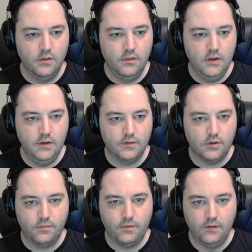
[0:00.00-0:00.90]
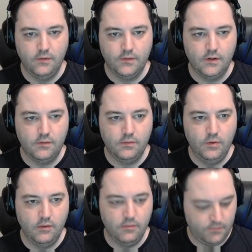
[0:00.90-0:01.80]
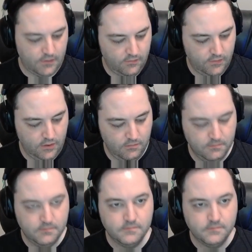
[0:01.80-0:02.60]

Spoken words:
These are 5 and 7. We have a 5 here.